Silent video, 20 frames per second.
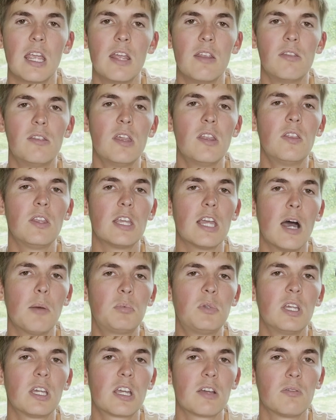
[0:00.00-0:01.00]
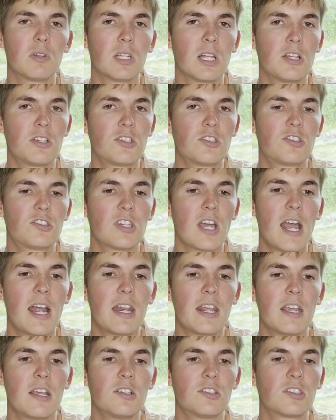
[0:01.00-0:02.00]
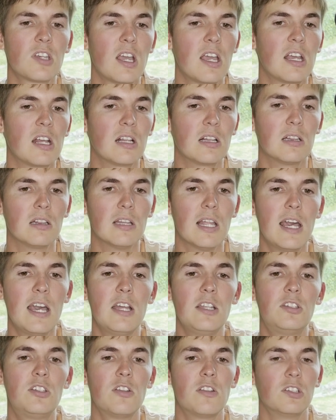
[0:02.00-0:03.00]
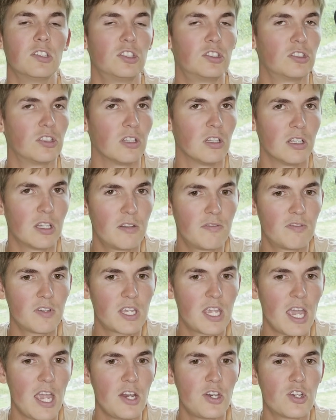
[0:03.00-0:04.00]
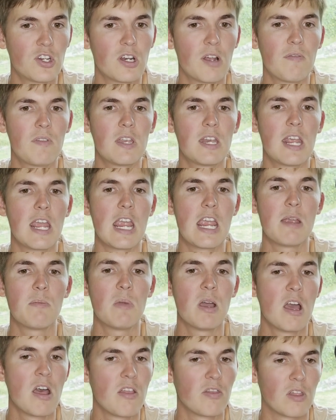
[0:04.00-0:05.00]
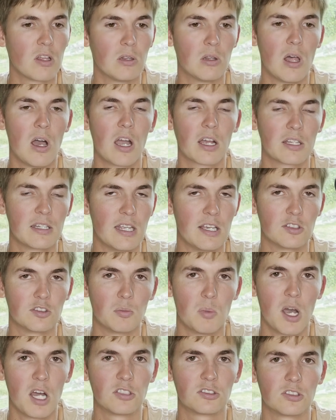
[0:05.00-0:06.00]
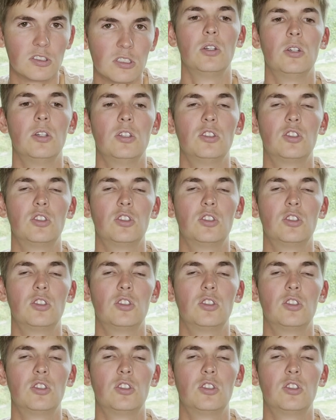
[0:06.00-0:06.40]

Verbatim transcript: And then the uptick of alleged sightings led to the solidification of the name the Loch Ness Monster.